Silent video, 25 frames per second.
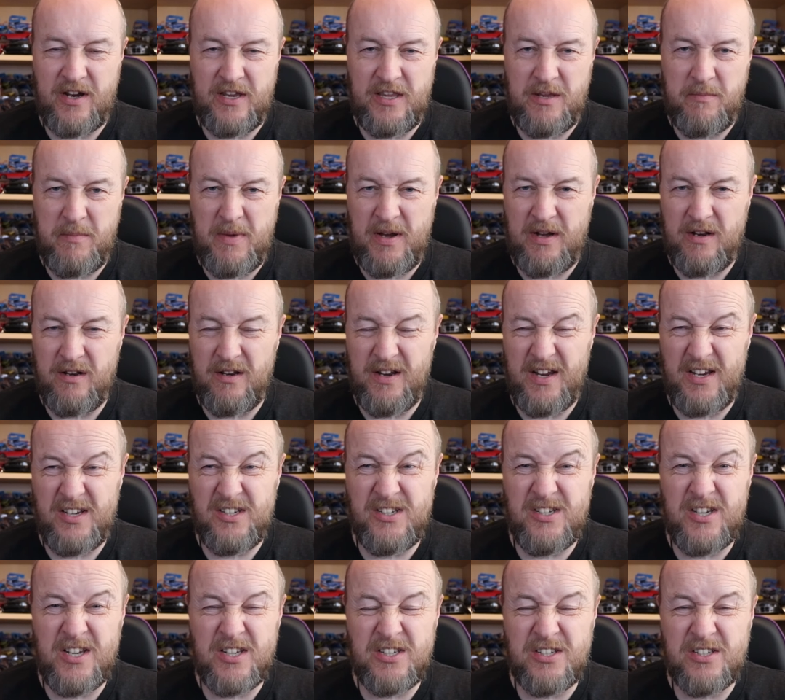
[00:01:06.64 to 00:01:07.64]
in the middle.
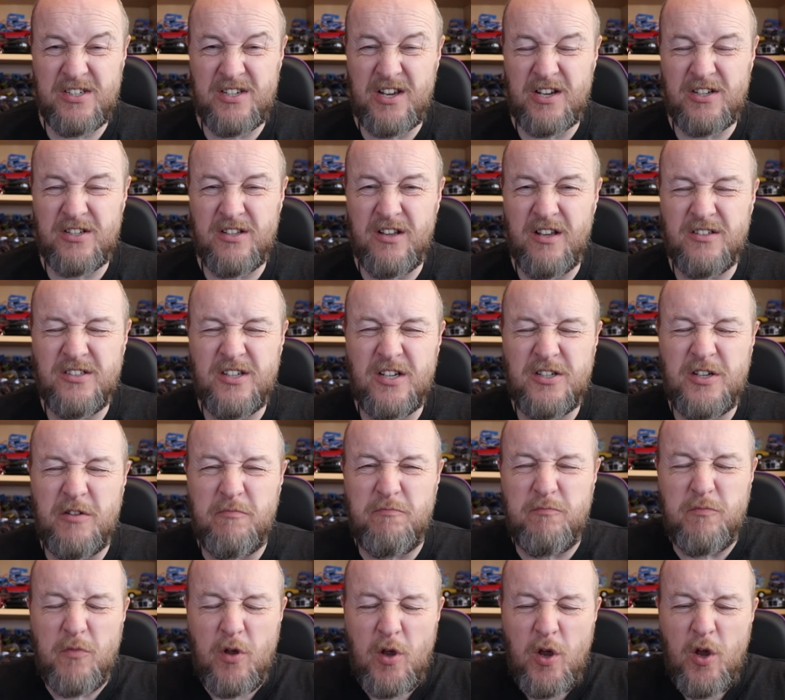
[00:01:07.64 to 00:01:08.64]
It's just such
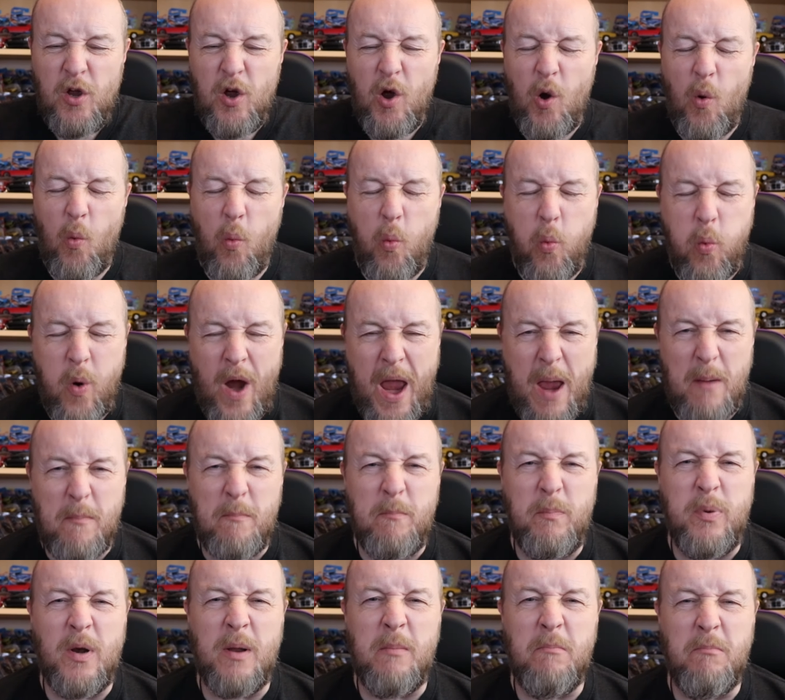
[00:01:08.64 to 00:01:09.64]
a wet
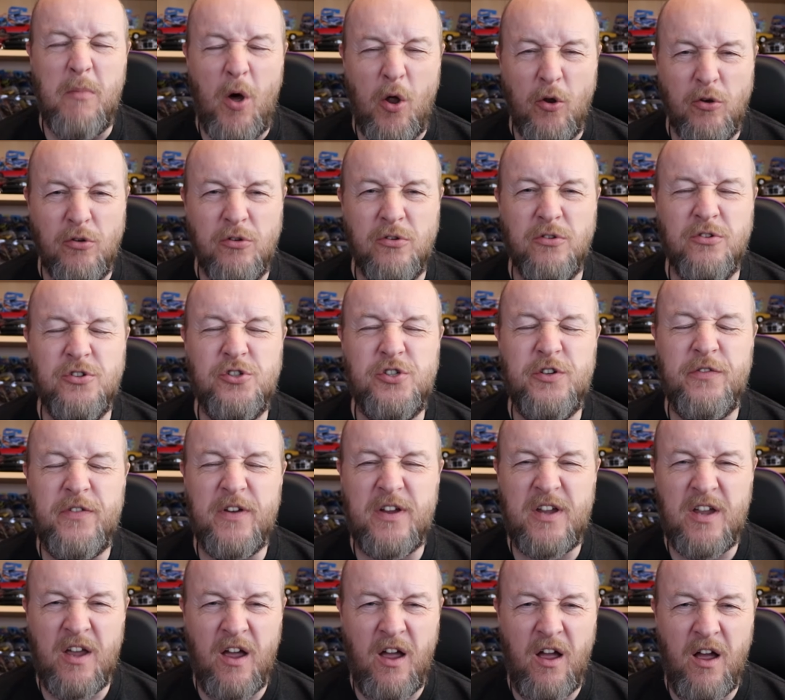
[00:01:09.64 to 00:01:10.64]
blancmange of
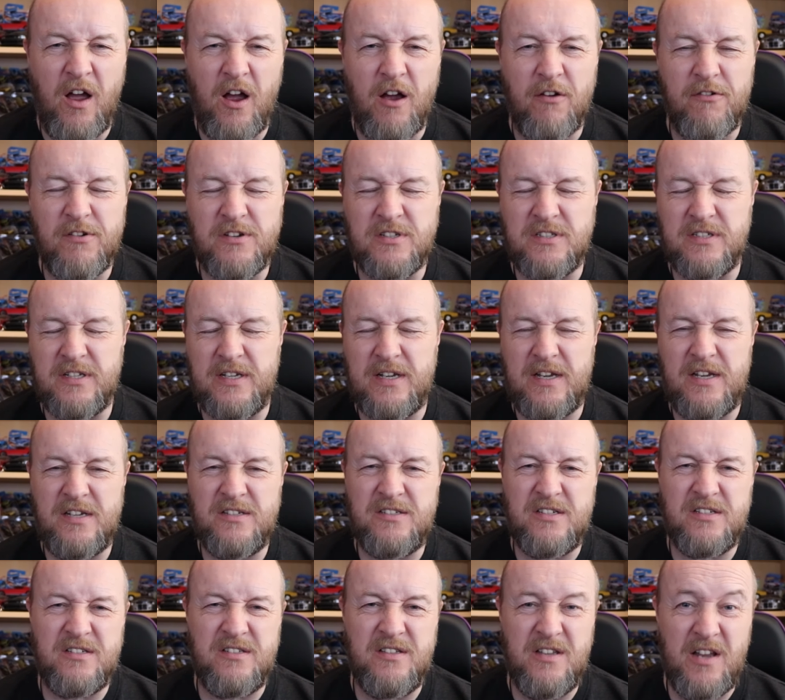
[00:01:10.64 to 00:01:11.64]
a car, isn't it?
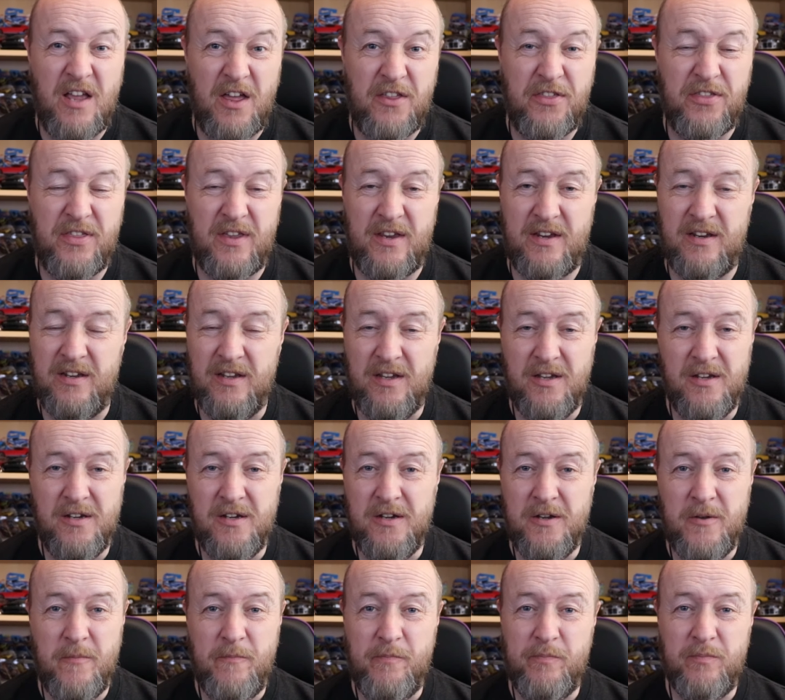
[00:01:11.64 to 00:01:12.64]
It's just nothing
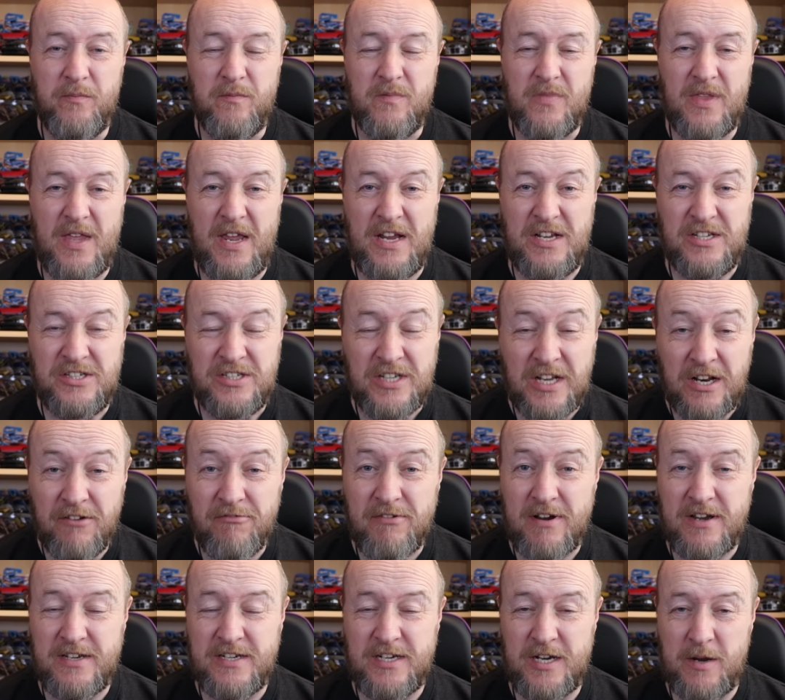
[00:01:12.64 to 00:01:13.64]

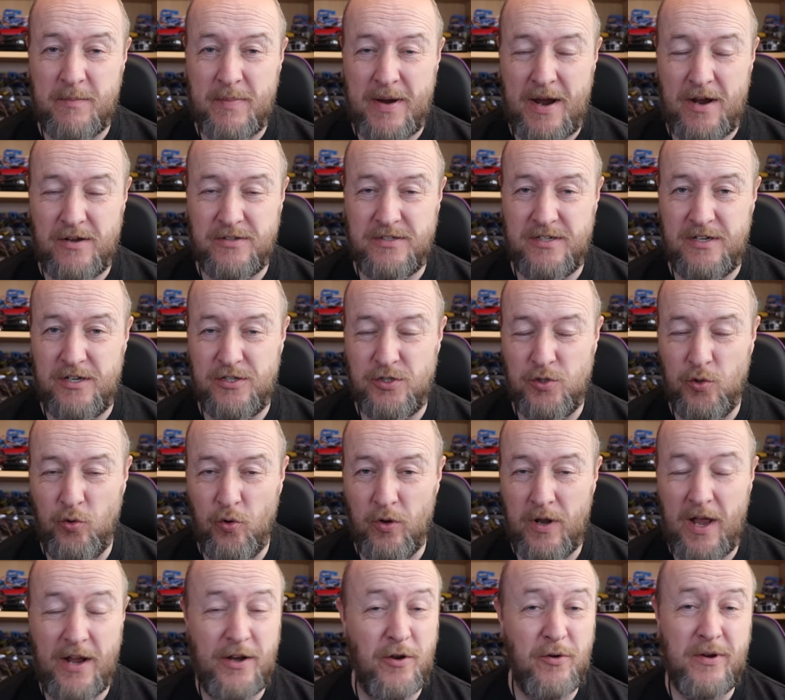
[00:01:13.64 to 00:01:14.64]
exhilarating about it at
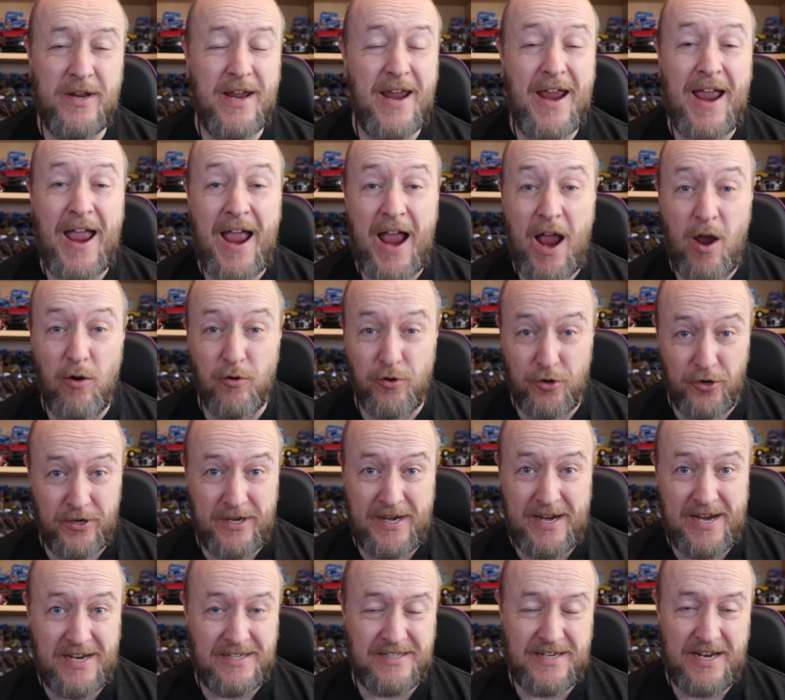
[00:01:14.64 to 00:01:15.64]
all. I don't care how good
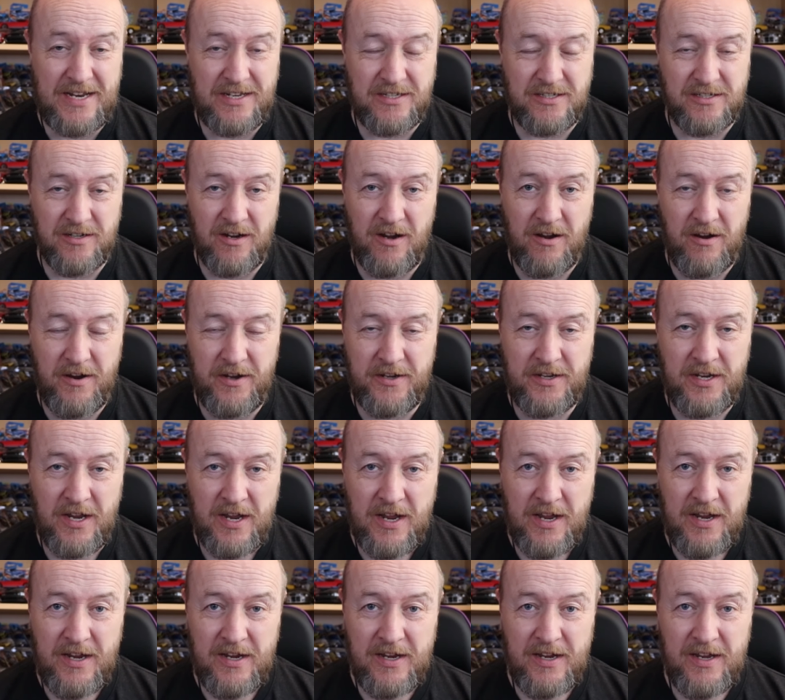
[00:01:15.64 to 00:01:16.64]
it is inside,
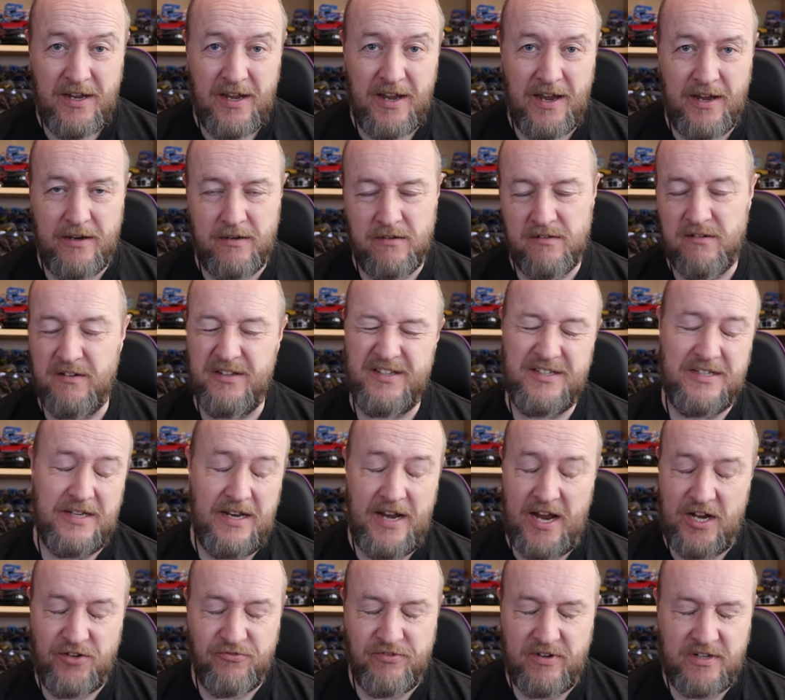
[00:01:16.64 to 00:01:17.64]
and it's
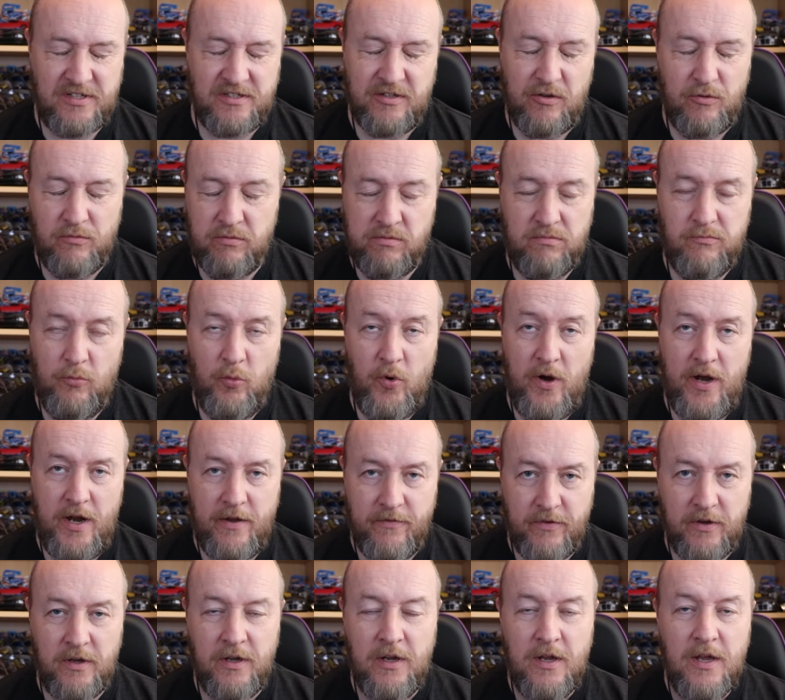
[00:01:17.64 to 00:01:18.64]
electric, so
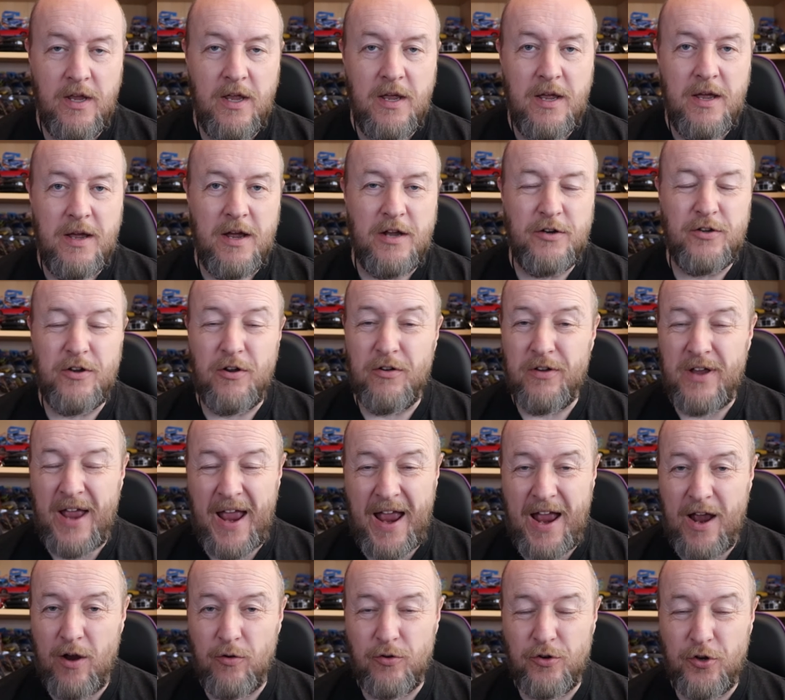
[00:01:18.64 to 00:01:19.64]
whatever. I don't know
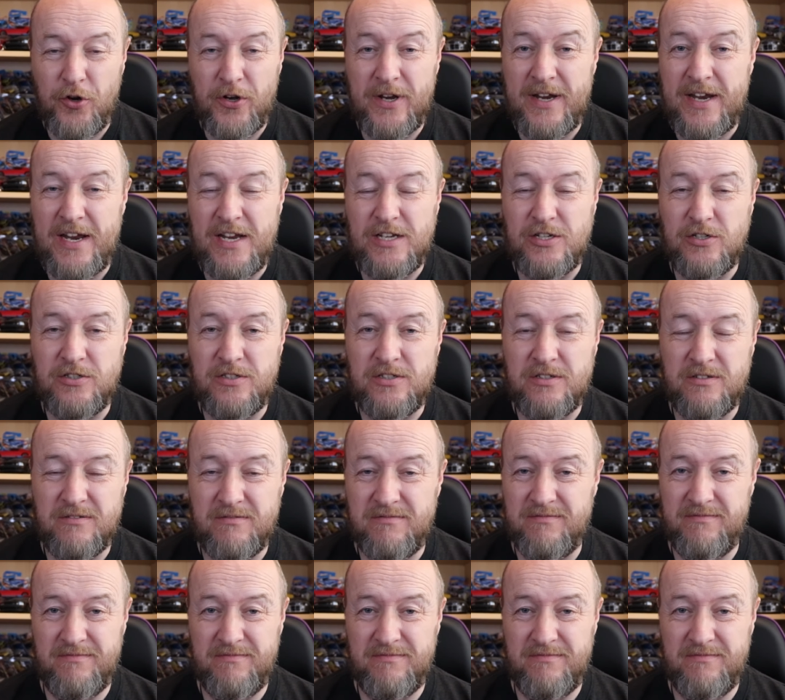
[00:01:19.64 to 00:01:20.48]
how good it is